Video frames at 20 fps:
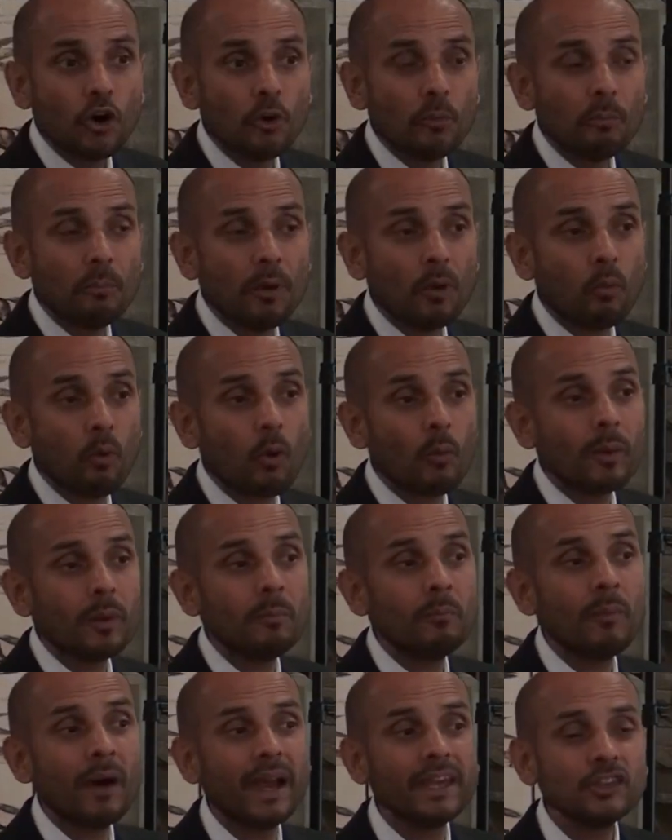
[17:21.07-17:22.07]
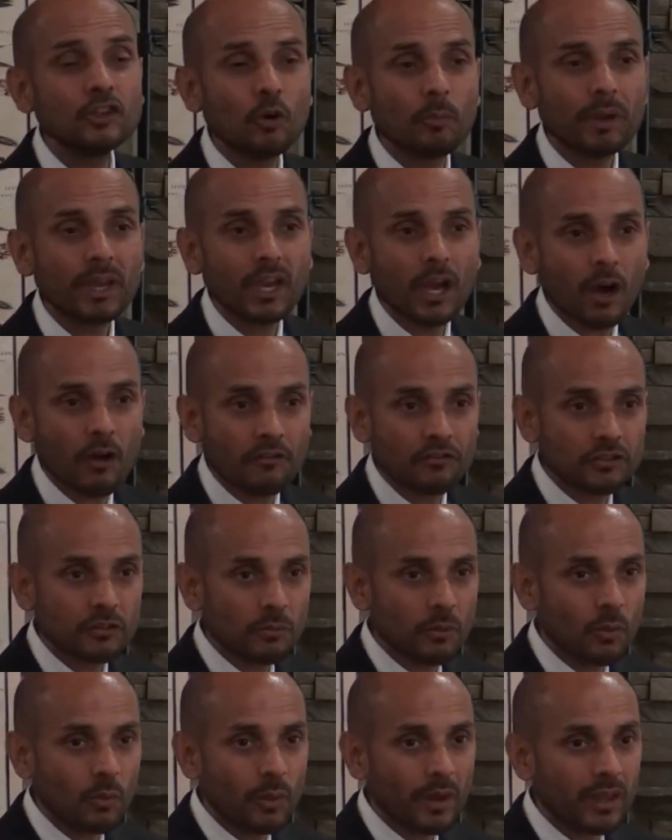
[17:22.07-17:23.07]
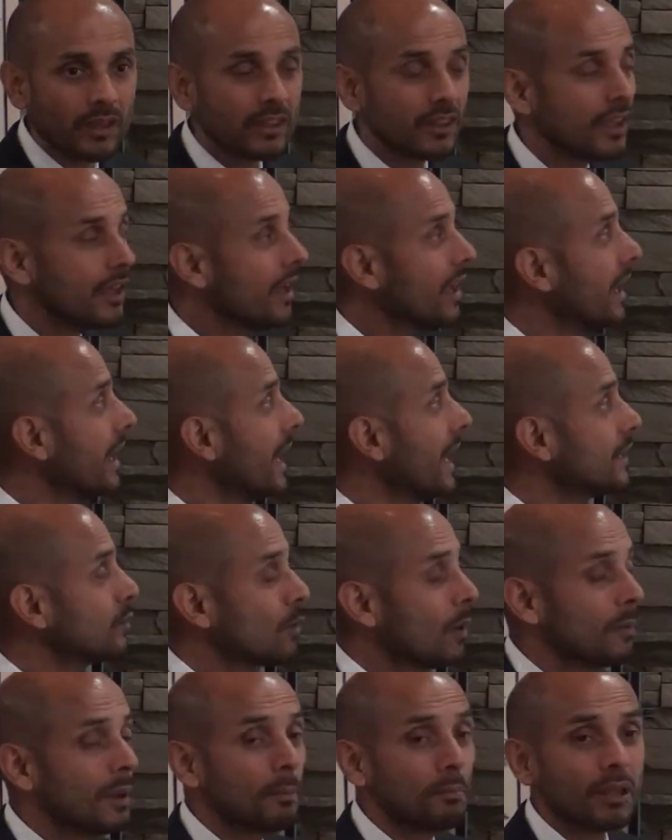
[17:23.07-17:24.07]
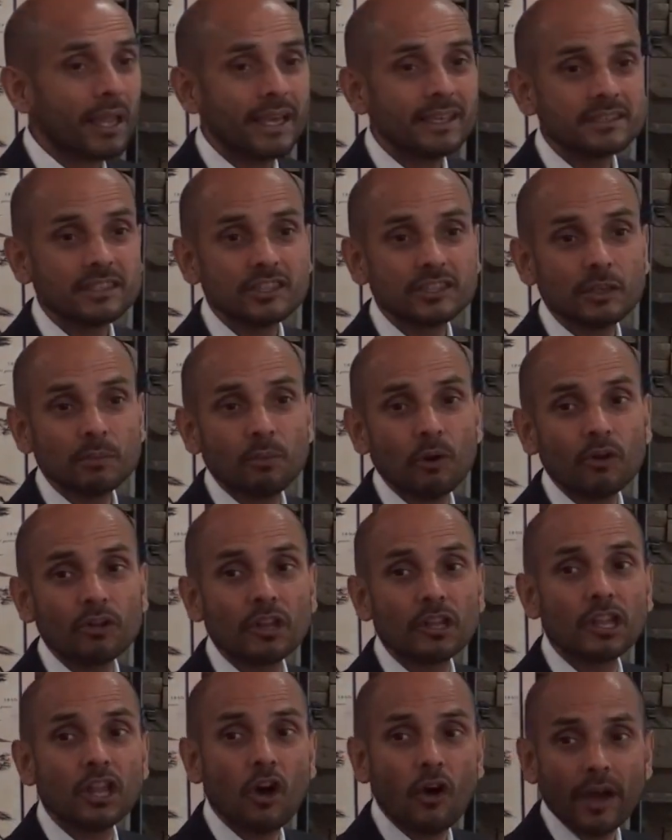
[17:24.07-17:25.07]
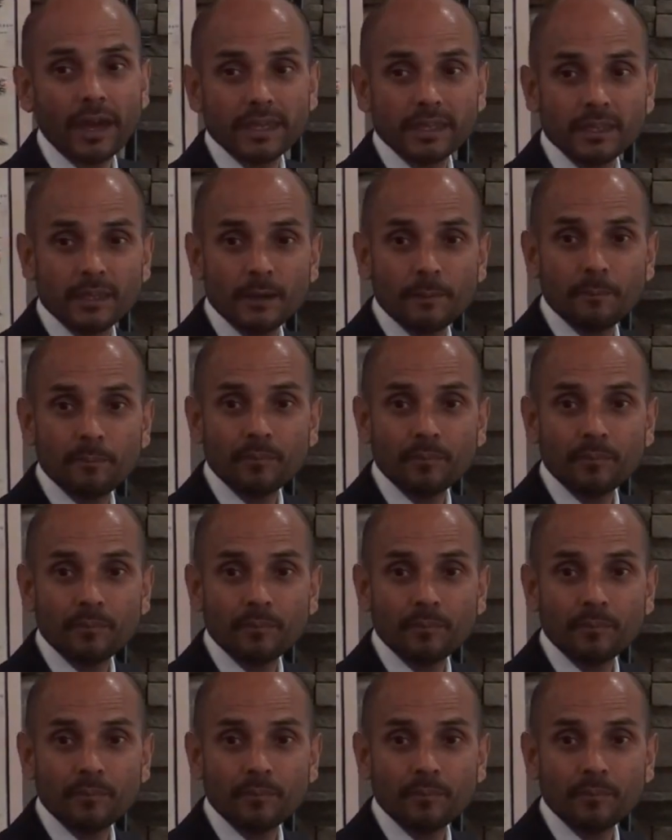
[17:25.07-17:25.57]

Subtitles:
But what we may not be comfortable with is when we place this upon a line.